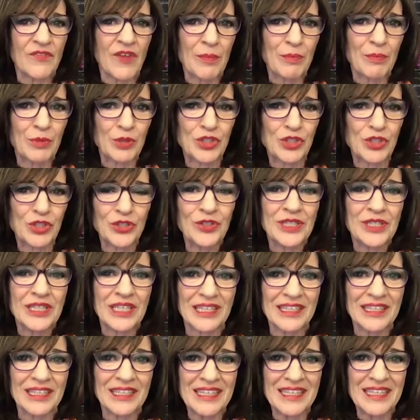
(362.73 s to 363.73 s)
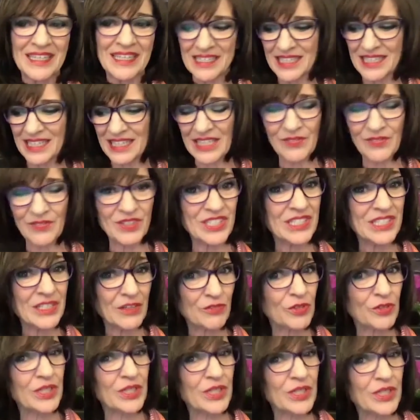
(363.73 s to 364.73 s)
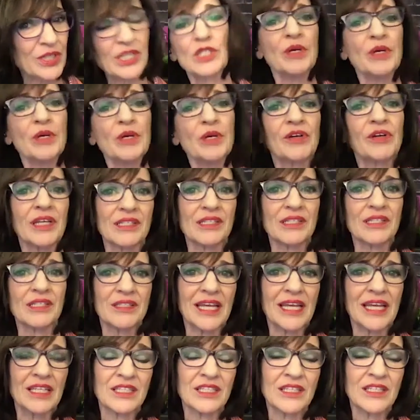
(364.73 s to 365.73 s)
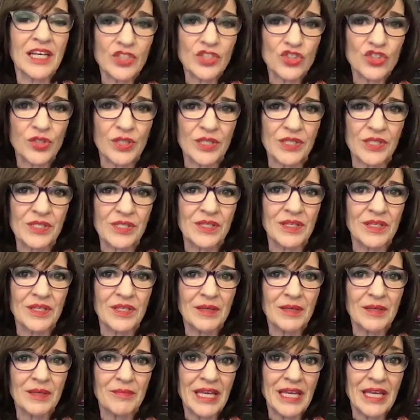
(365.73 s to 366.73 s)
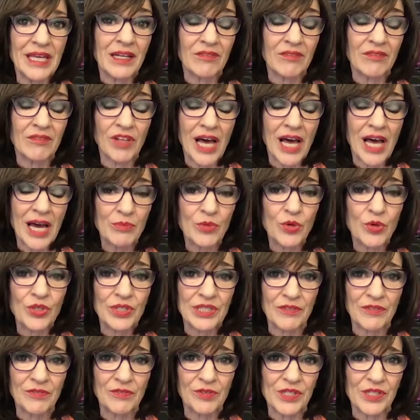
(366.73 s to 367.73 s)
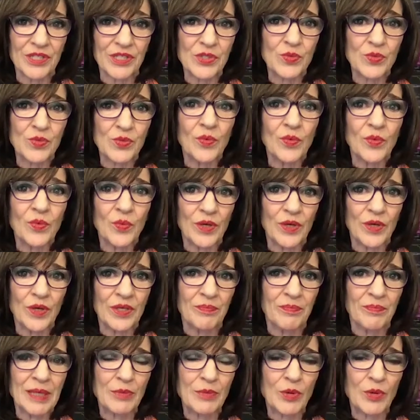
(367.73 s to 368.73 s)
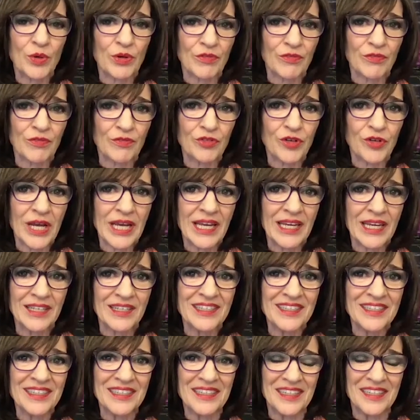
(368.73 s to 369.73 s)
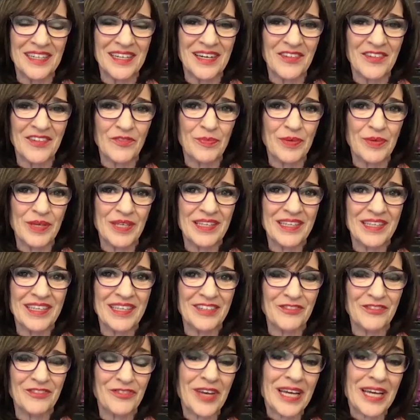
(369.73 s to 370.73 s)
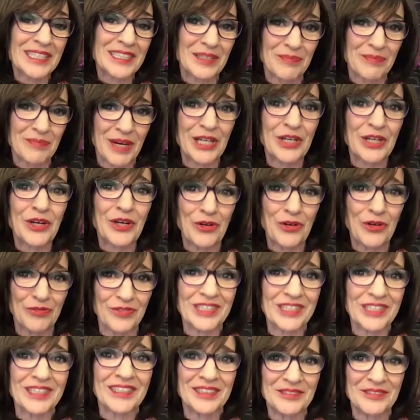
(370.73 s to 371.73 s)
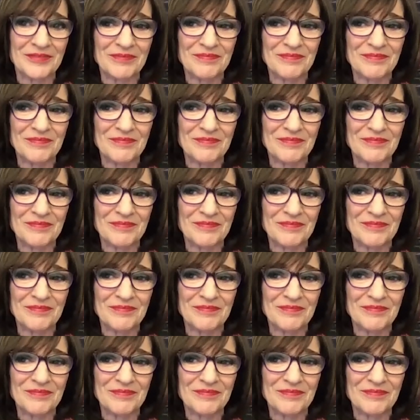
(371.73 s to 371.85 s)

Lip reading: of opportunity to give a different experience. And touchless made a lot more difference when people were afraid of being infected by COVID.